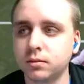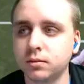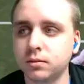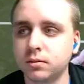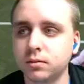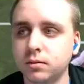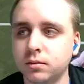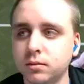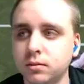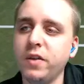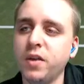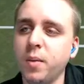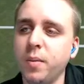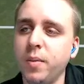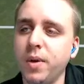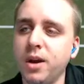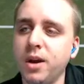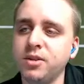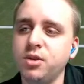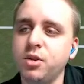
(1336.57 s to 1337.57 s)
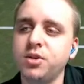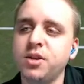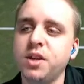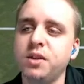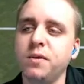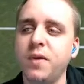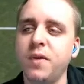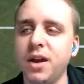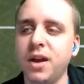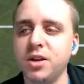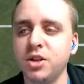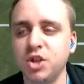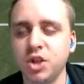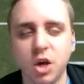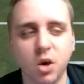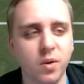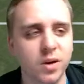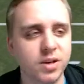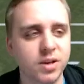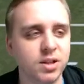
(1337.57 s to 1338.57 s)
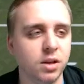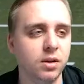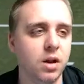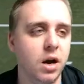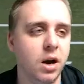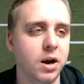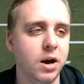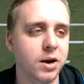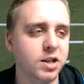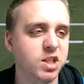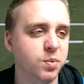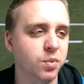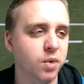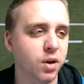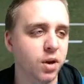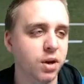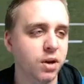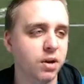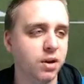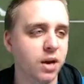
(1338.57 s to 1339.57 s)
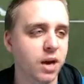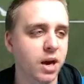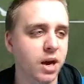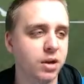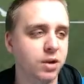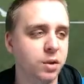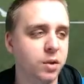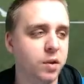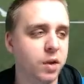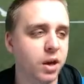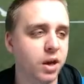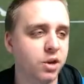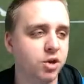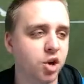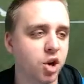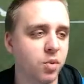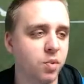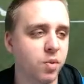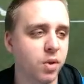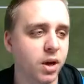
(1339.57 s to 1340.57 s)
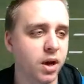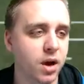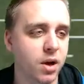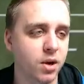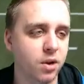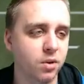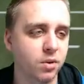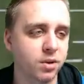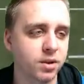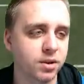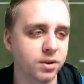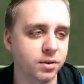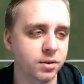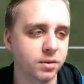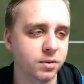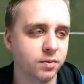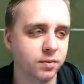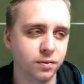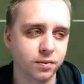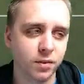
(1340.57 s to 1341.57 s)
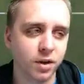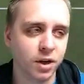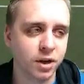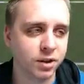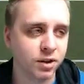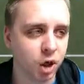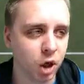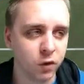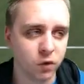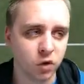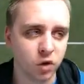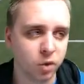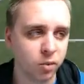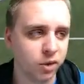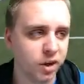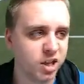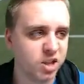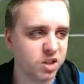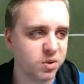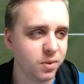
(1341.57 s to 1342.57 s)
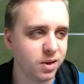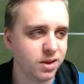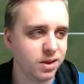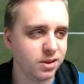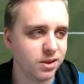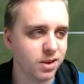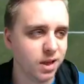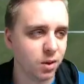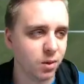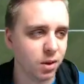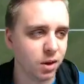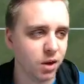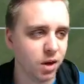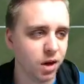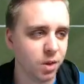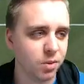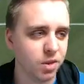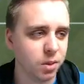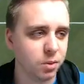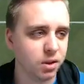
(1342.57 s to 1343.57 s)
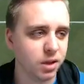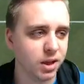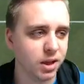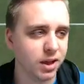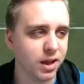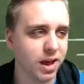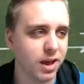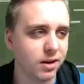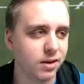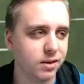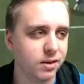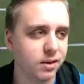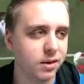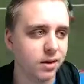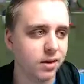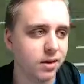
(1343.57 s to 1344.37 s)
I do think the Bears losing Fangio is a loss, but I do think Chuck Pagano is as good of a replacement as they were going to be able to get.